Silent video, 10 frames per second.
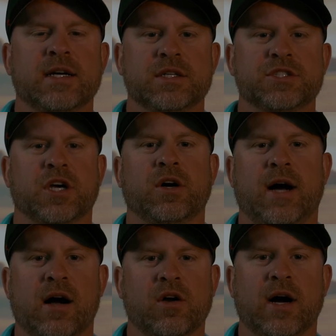So
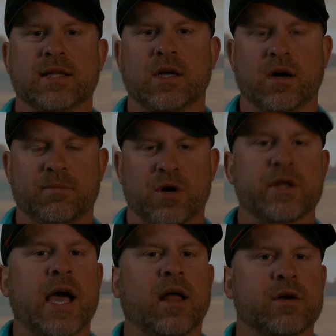I'll go out there and burn
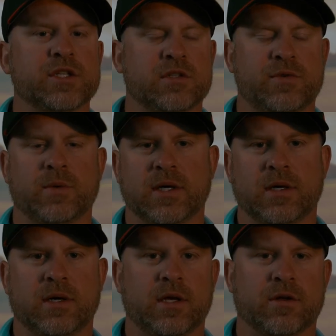calories, if you
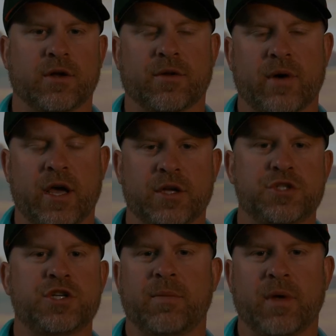will, either on the range,
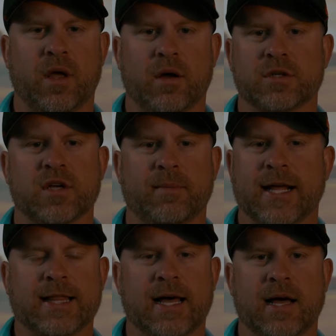chipping, or something
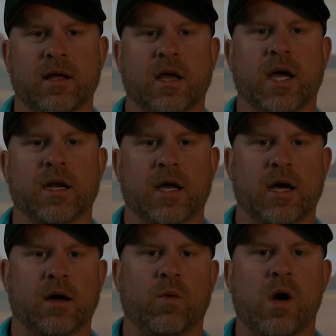like that, and
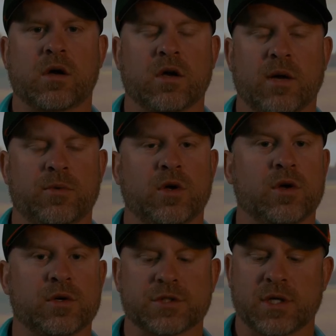walk a couple of
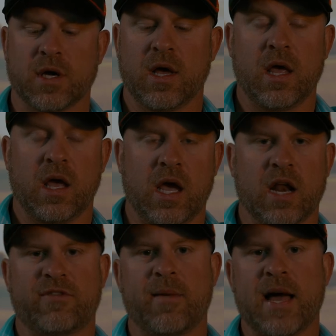holes. And
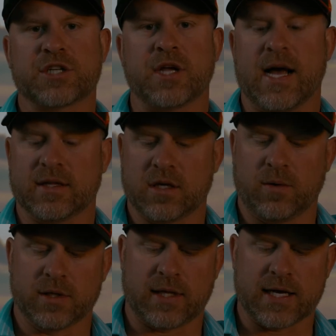if I'm actually out there
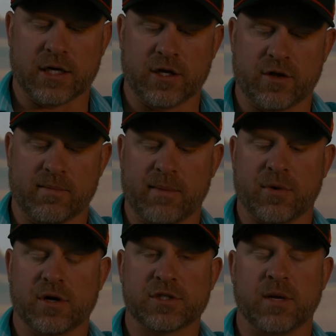with like another
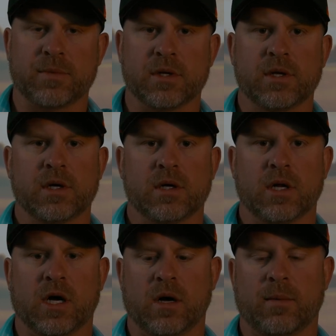member or something,
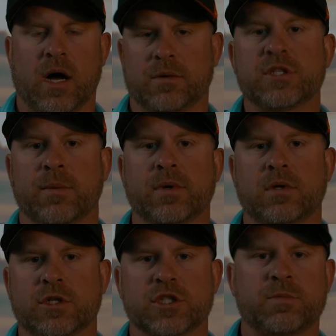I'll
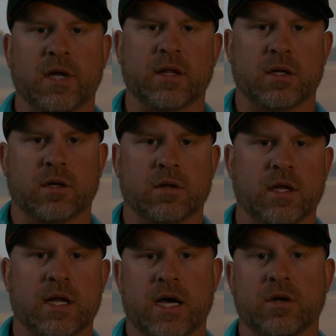typically just play the
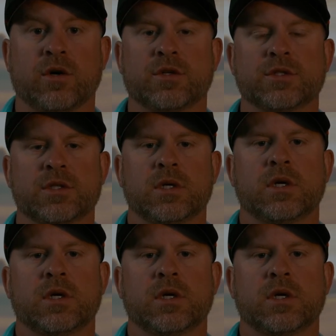9 holes.